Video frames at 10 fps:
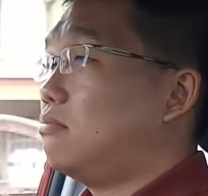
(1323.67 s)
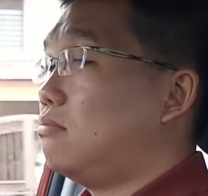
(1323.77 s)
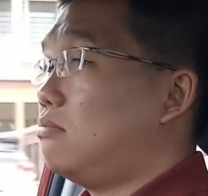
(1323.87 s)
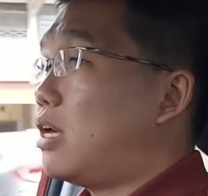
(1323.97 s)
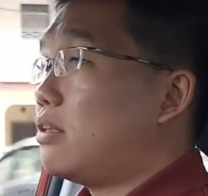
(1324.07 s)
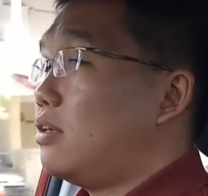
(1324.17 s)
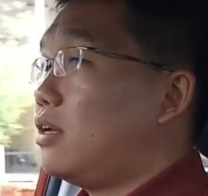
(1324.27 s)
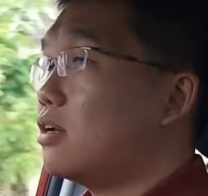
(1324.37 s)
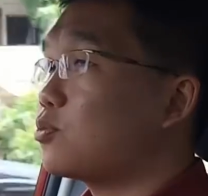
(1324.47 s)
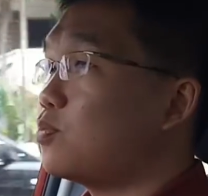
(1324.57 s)
nothing
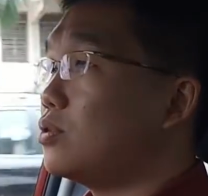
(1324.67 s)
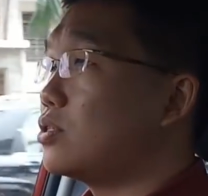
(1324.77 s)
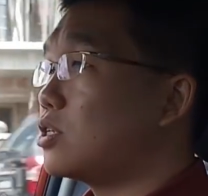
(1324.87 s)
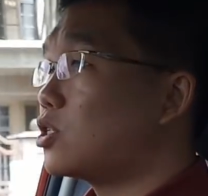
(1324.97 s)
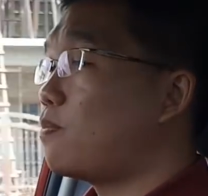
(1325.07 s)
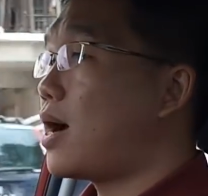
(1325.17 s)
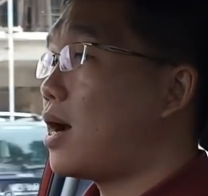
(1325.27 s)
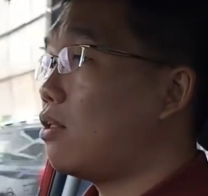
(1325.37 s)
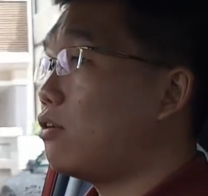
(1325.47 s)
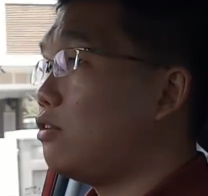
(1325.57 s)
else puts a
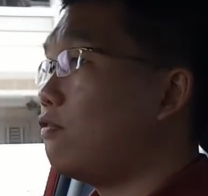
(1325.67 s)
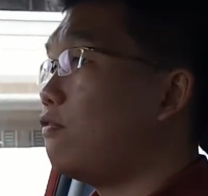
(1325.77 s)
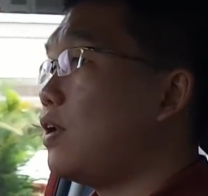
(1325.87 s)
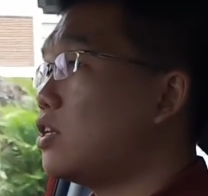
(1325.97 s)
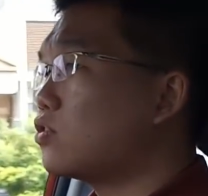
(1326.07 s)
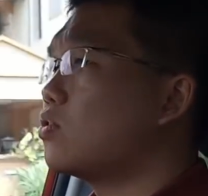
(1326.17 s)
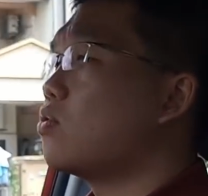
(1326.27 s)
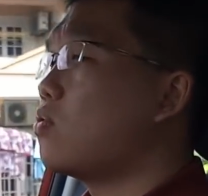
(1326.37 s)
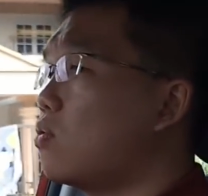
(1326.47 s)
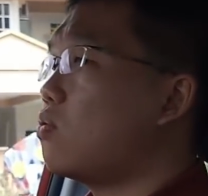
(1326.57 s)
smile on your face
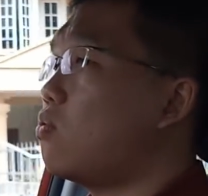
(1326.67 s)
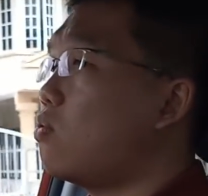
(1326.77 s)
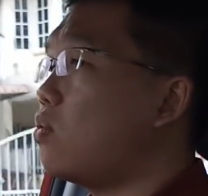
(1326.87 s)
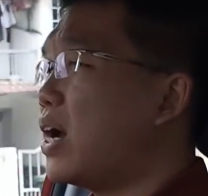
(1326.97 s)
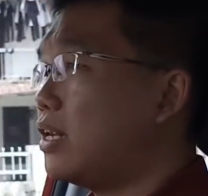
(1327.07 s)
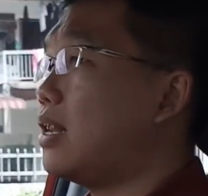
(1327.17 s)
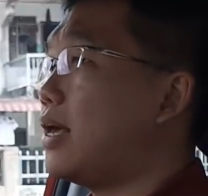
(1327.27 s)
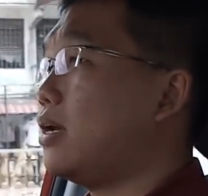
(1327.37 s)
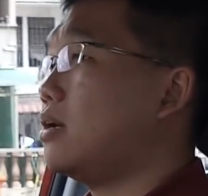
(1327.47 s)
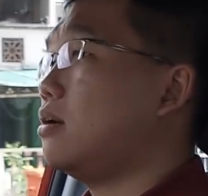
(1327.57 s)
quite
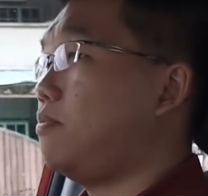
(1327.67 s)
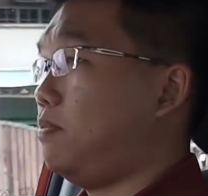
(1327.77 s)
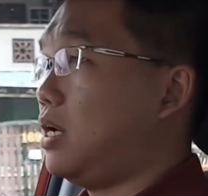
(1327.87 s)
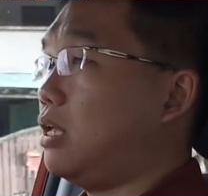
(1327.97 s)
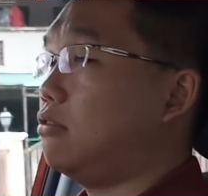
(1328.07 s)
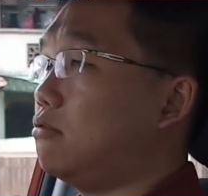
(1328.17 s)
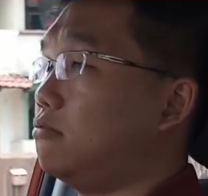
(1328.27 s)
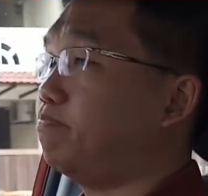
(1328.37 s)
like a Picanto.